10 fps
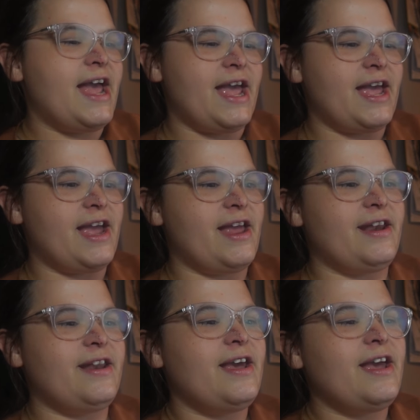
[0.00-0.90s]

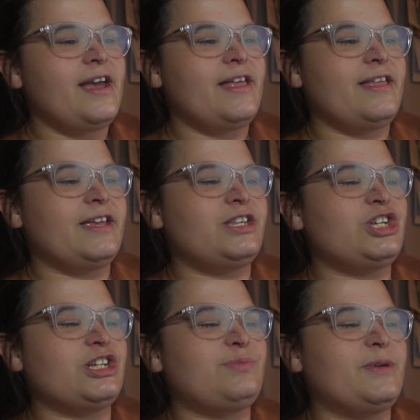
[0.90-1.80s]
and it's
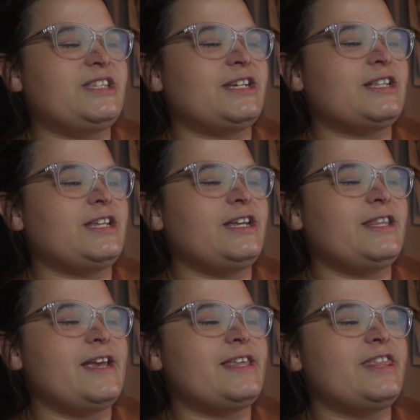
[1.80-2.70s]
just basically
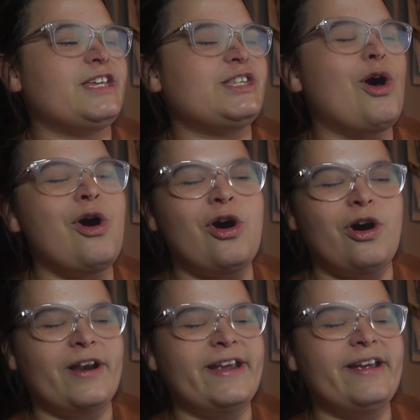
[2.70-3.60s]
like this
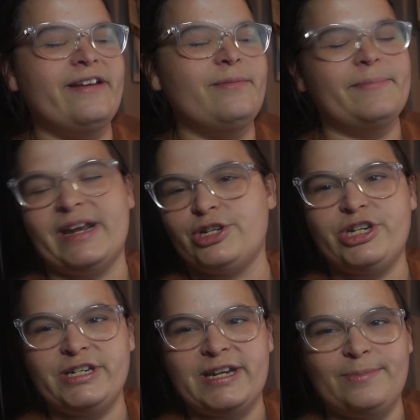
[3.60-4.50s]
haunted
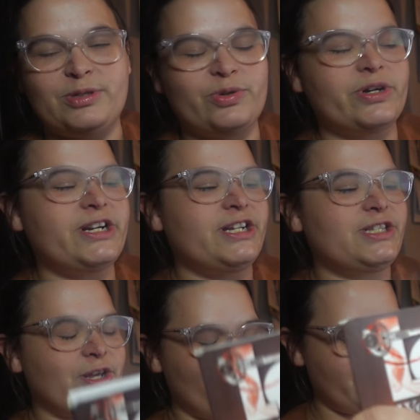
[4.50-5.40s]
mansion type story.
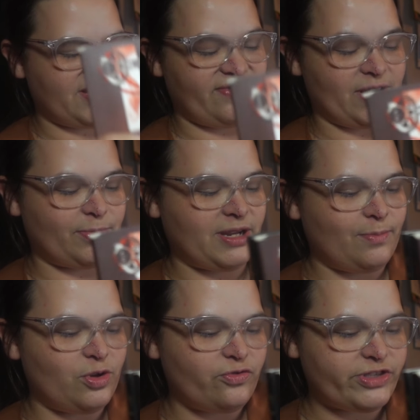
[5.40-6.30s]
So this family
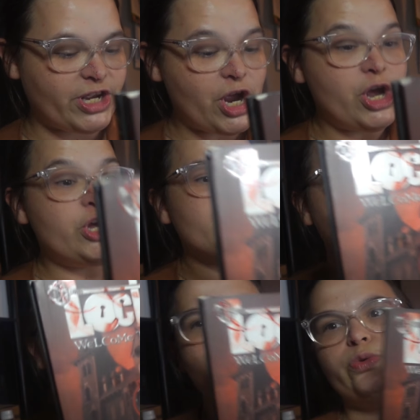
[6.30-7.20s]
moves
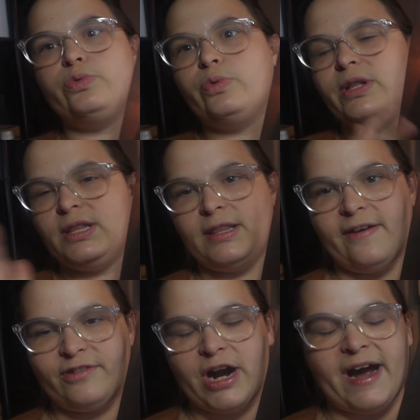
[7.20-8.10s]
to
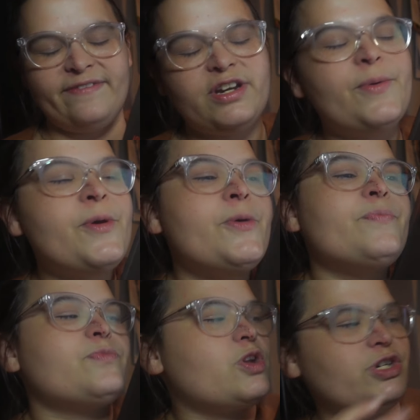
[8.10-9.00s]
Lovecraft,
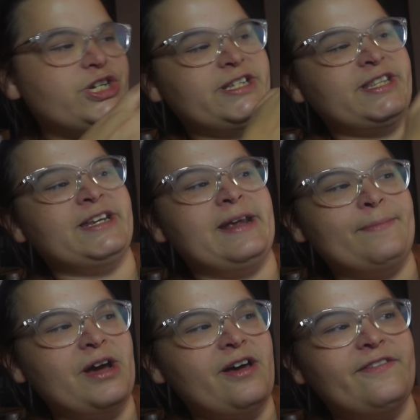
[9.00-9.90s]
which is the name
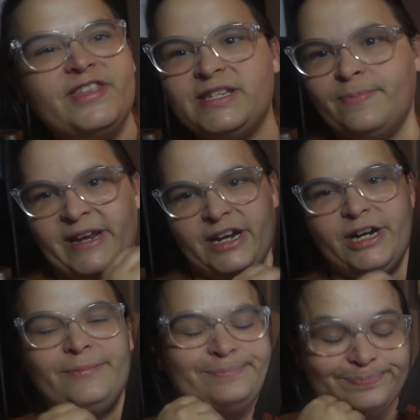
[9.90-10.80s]
of this manor,